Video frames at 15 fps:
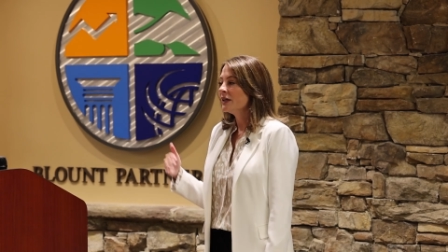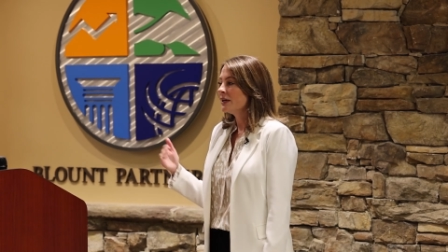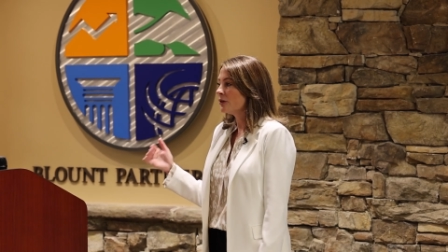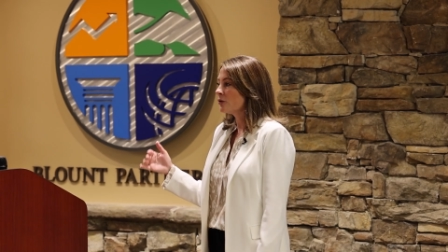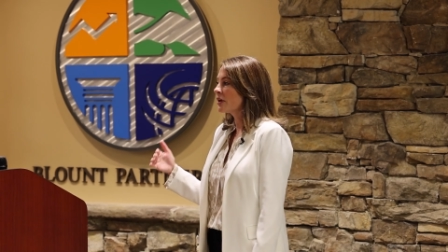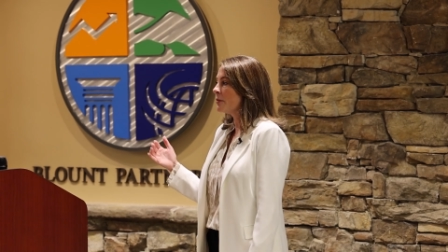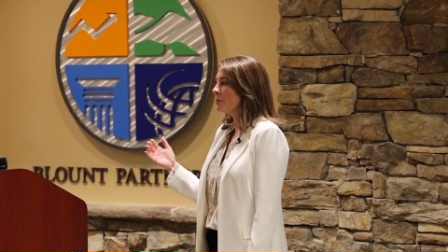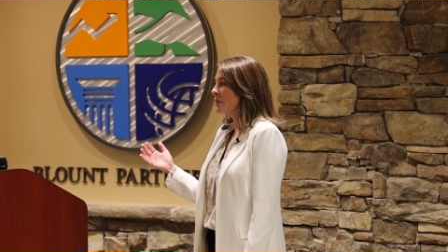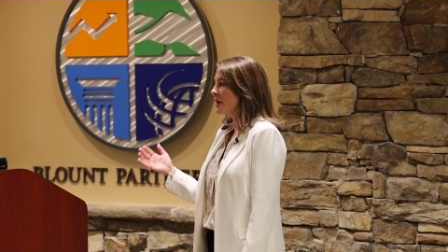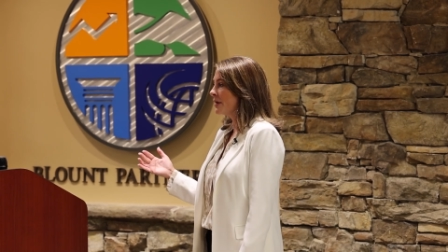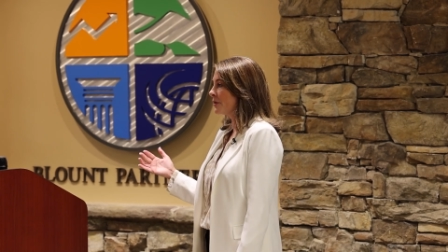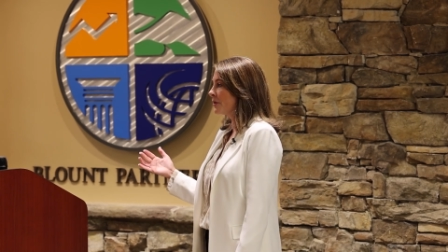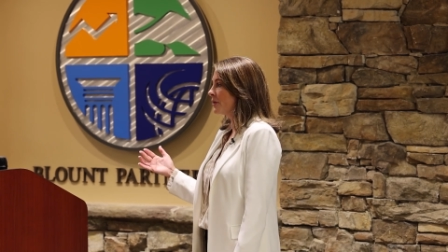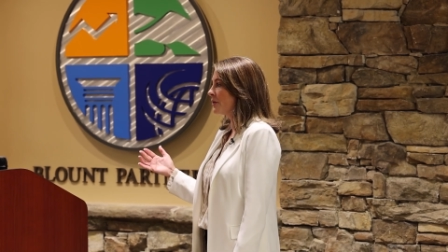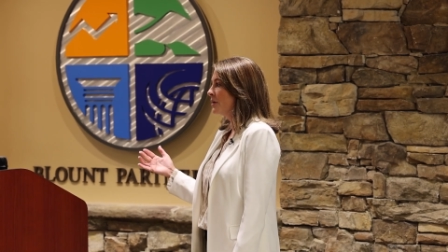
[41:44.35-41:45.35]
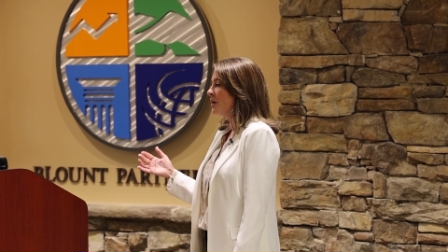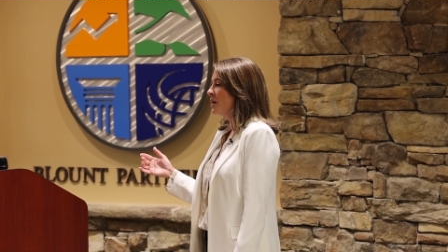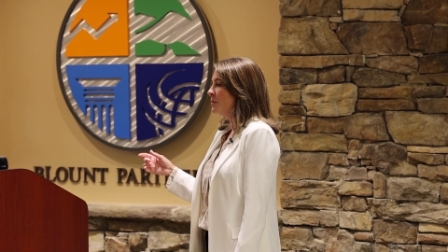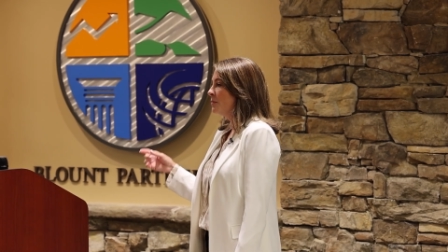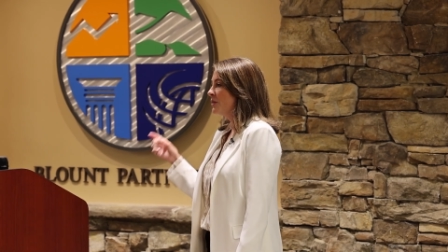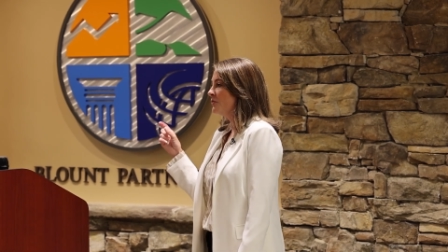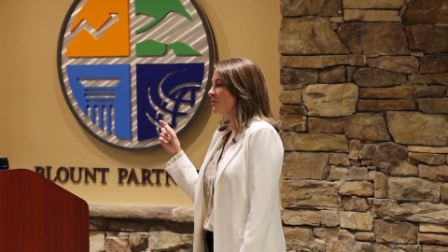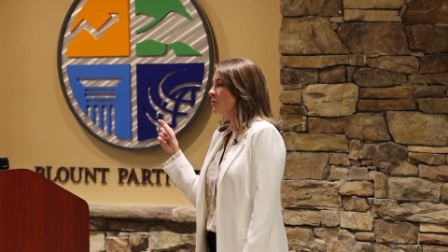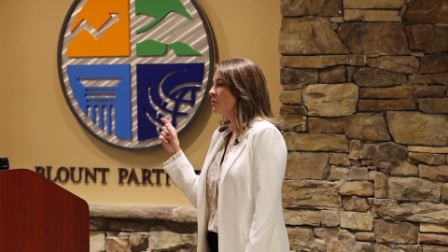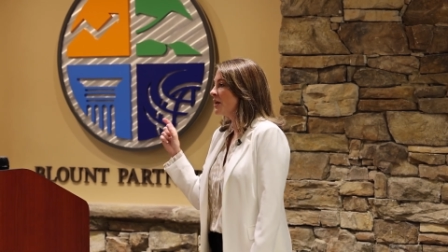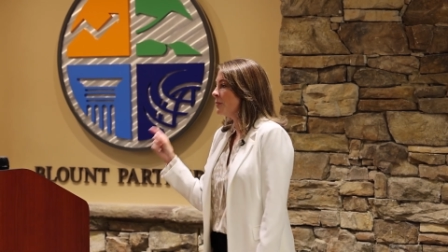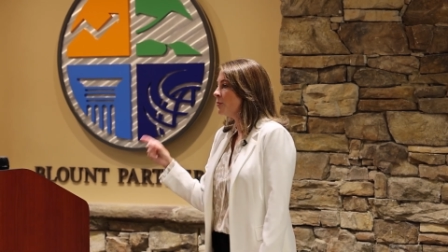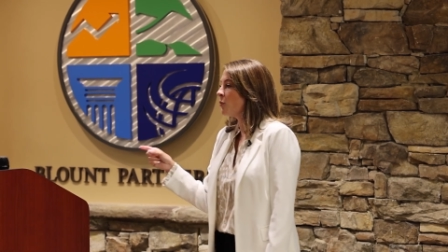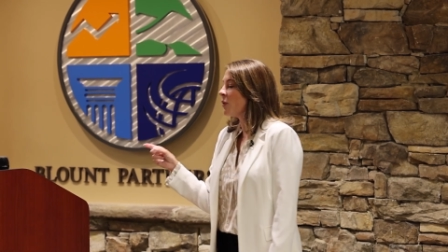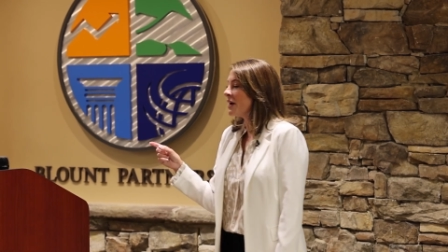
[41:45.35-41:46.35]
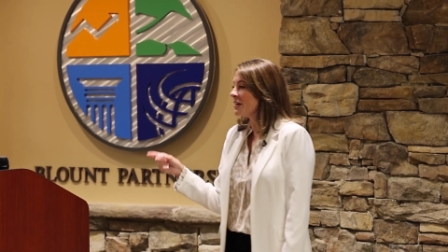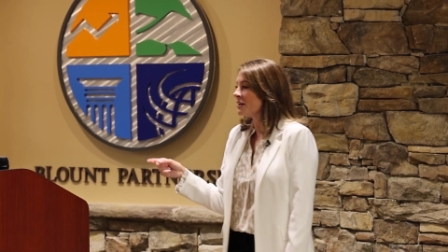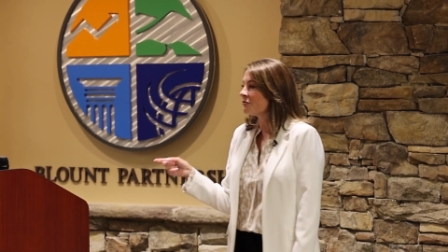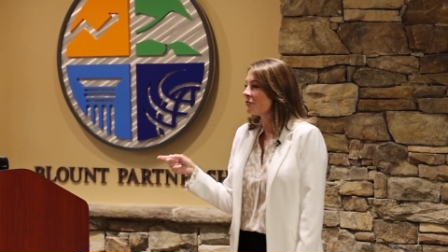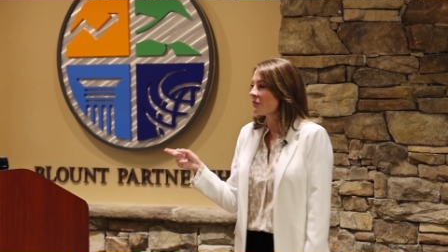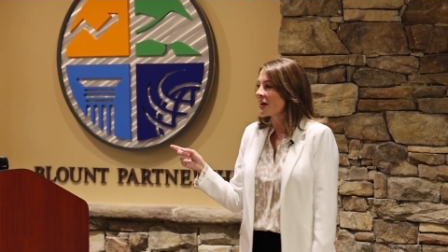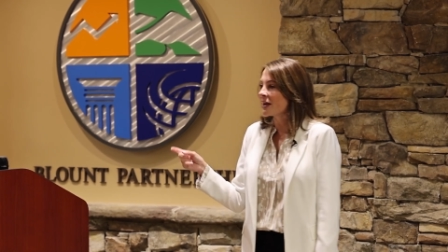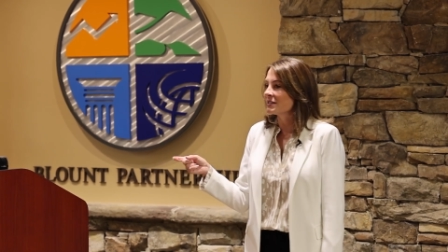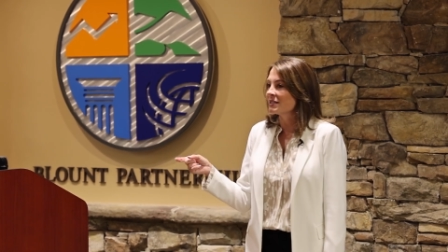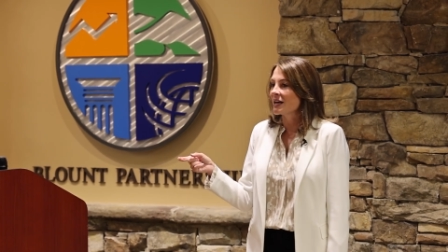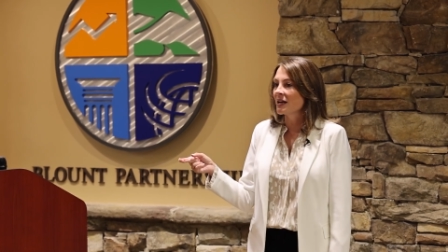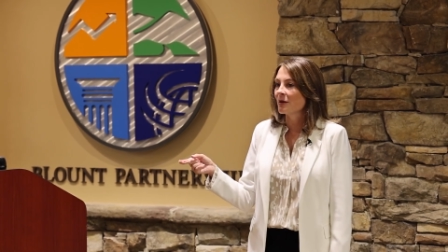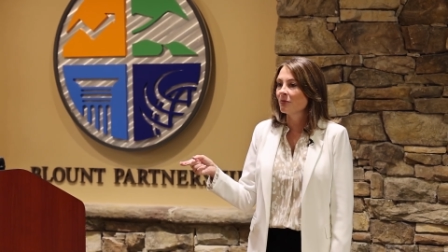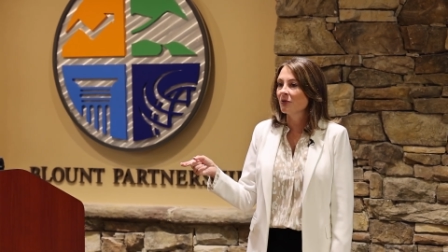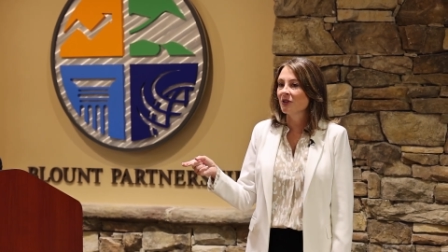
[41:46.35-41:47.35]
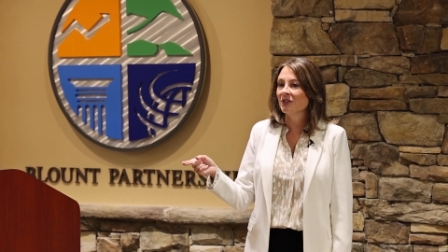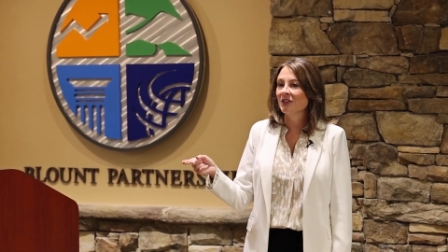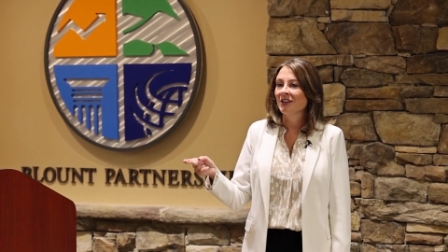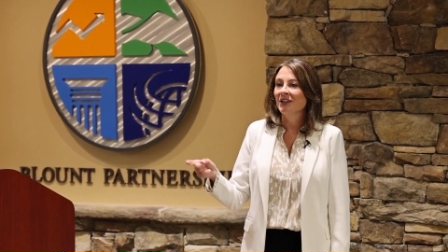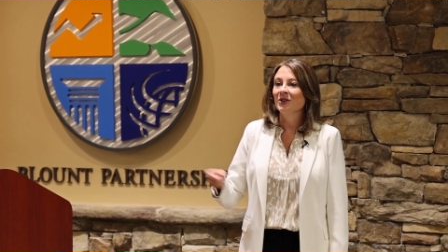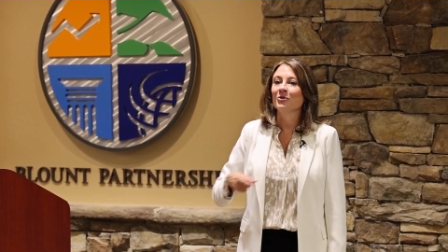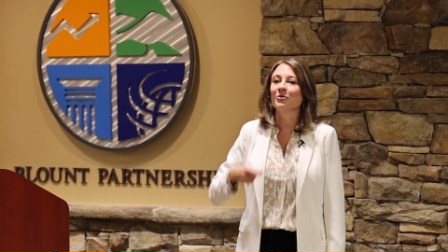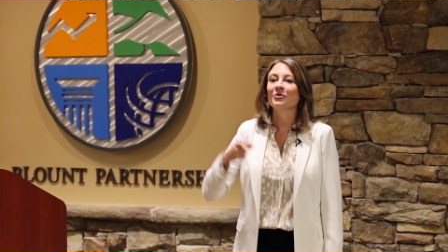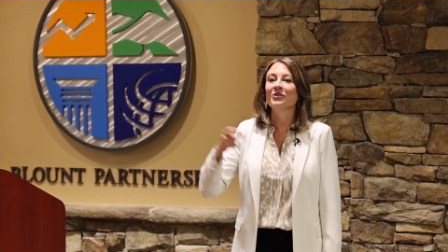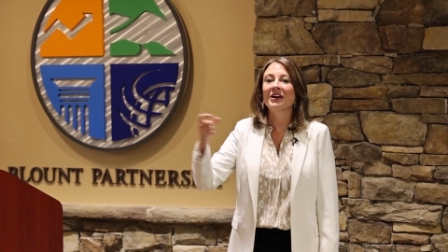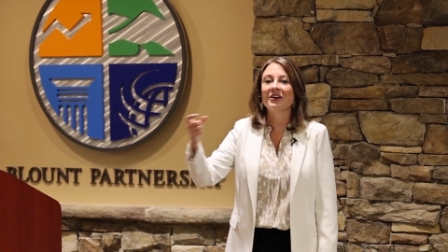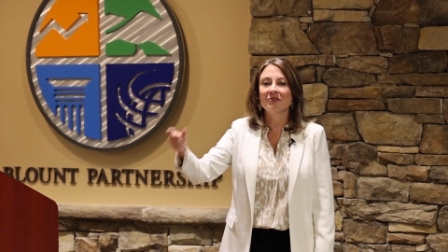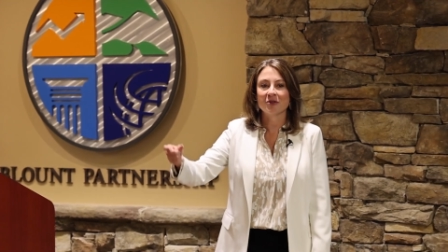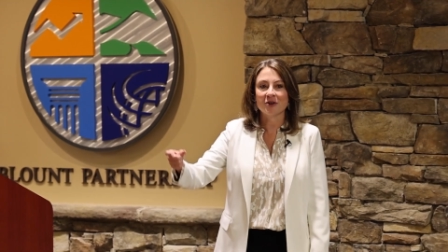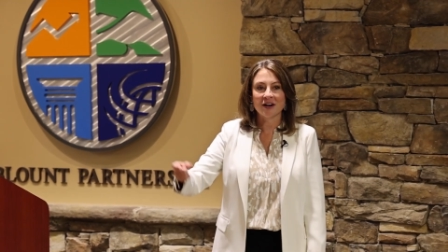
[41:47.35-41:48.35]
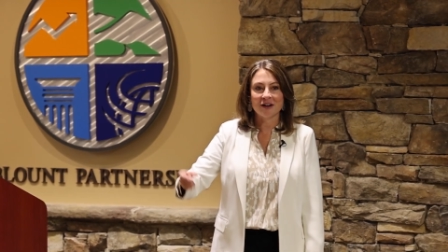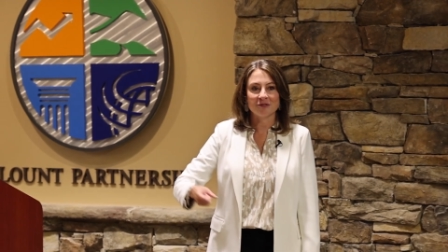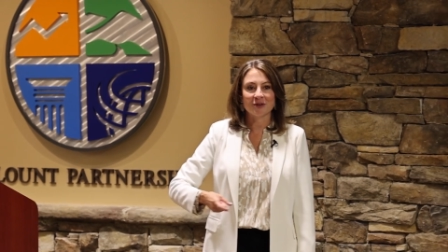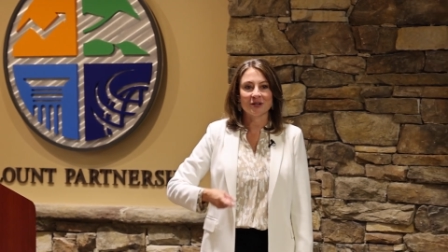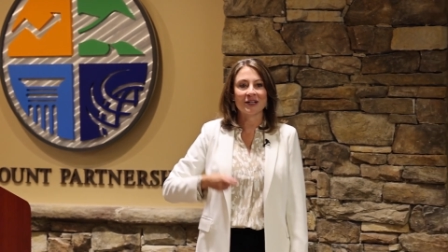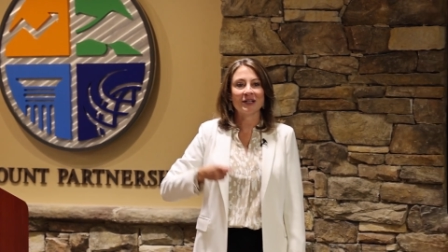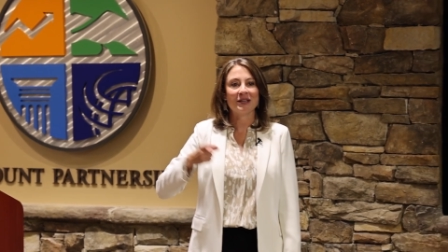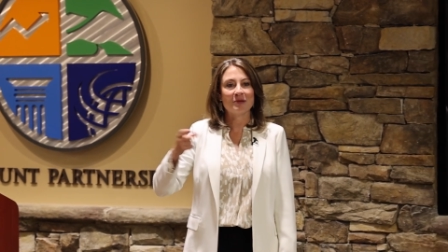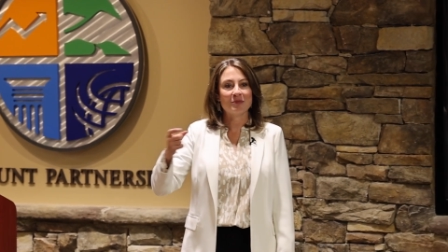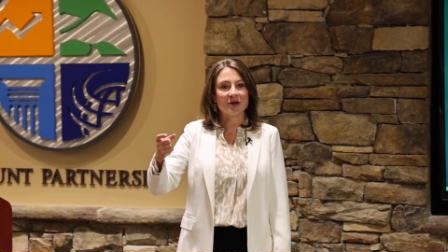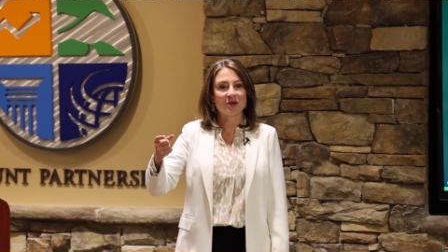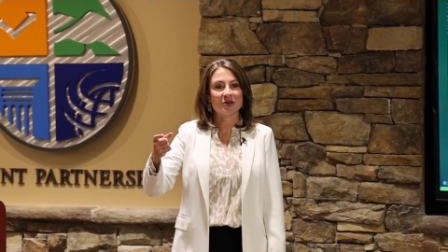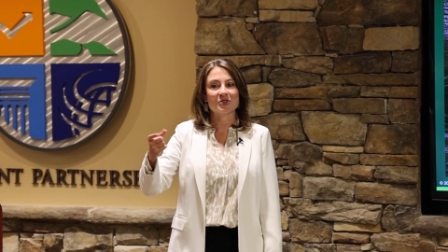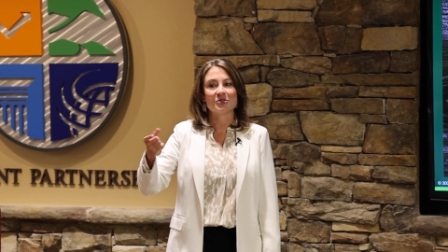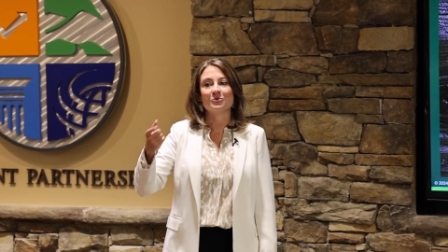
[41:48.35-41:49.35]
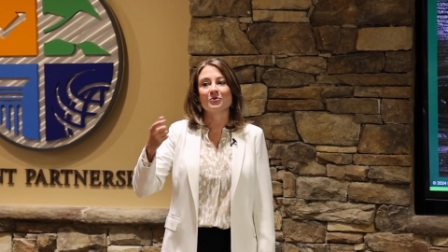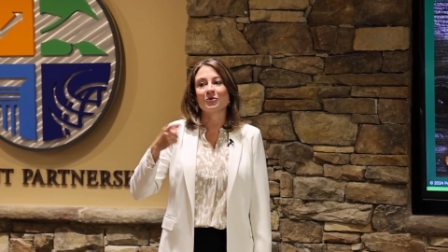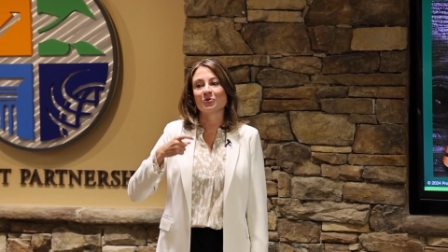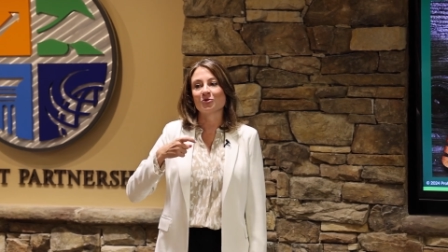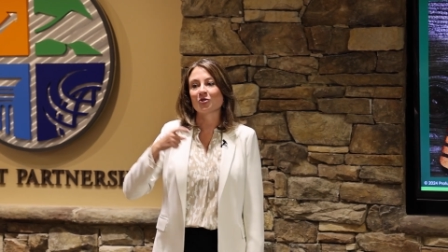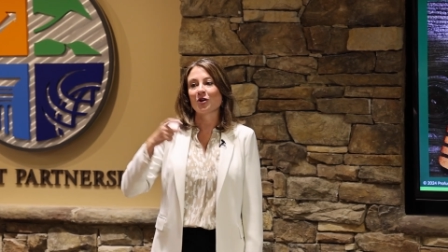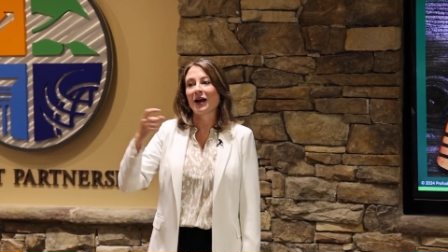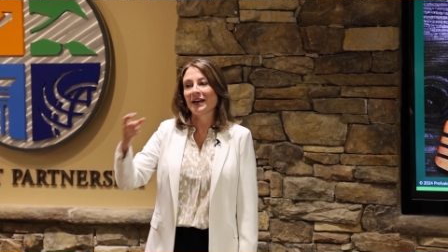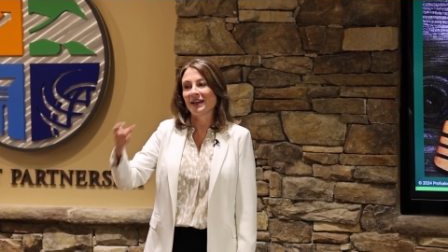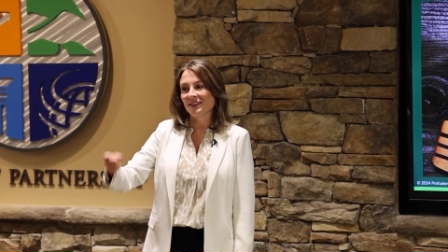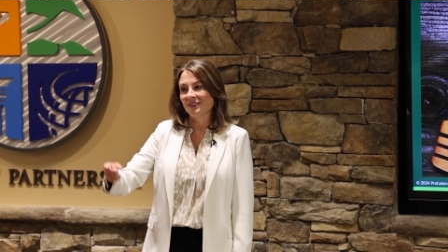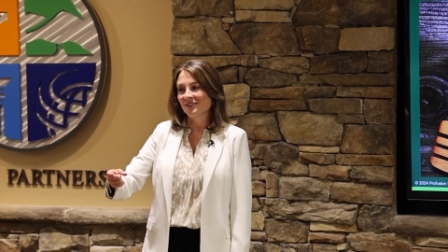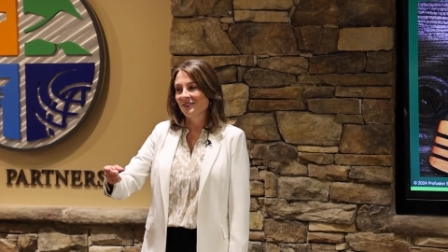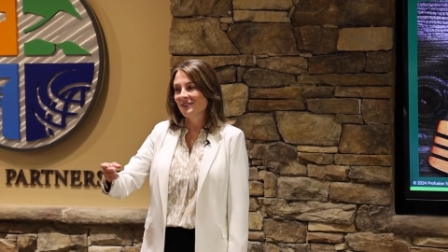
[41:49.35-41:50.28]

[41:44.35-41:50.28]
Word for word: It'll get better, but if you keep waiting for that to happen, you'll never ever get any better because you won't try it.